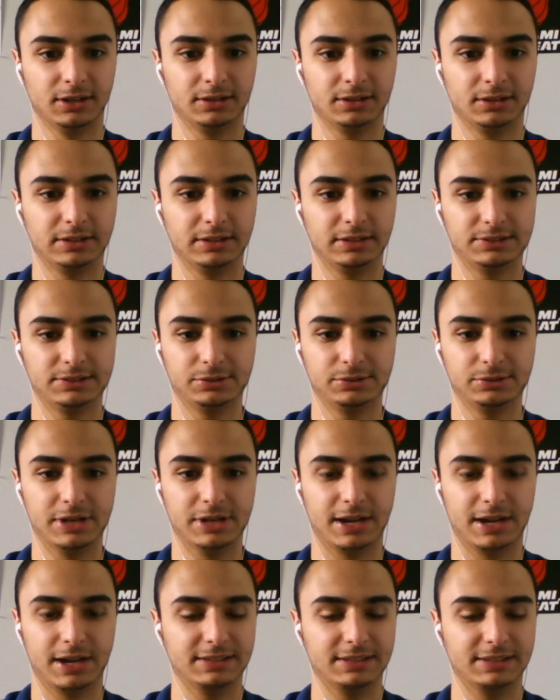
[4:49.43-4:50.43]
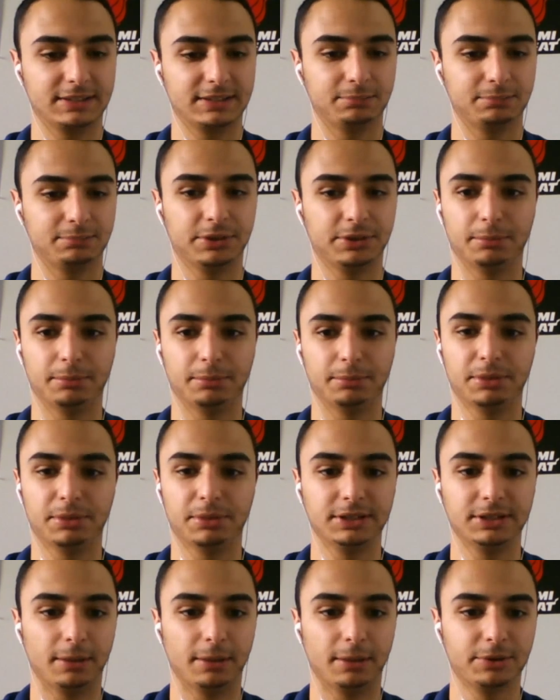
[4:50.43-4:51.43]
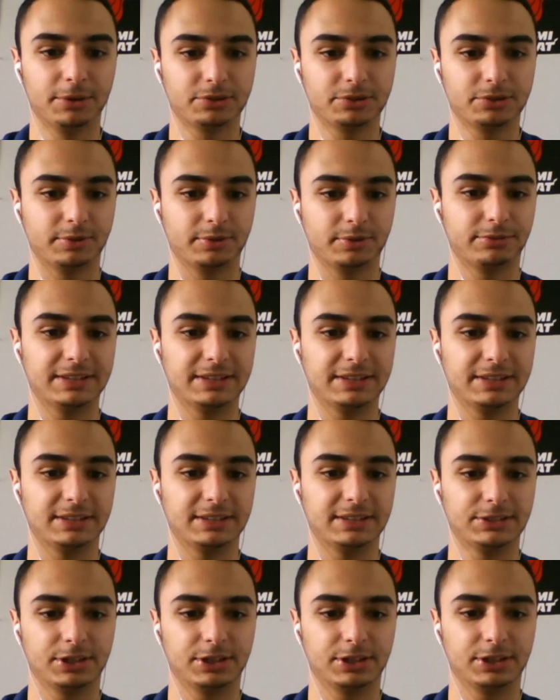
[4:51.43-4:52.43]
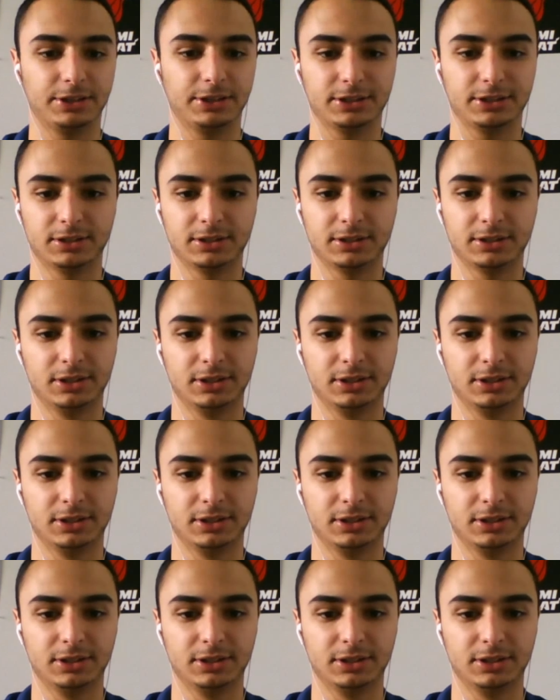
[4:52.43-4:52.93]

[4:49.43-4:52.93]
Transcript: These two guys have put up big numbers when facing each other.